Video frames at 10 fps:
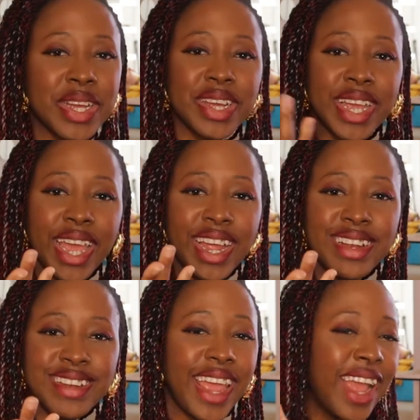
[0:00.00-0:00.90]
do it
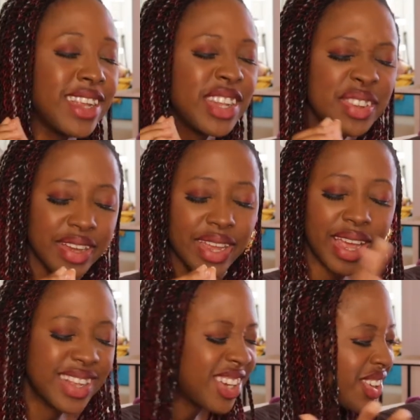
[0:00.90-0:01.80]
again and it's
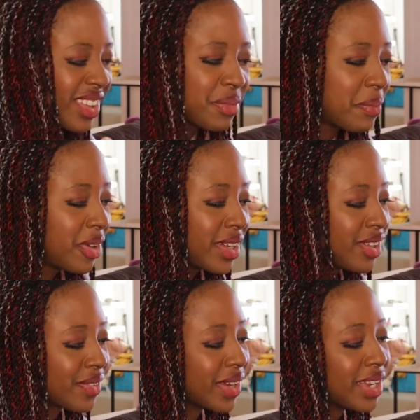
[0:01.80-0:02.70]
okay, let's just move on to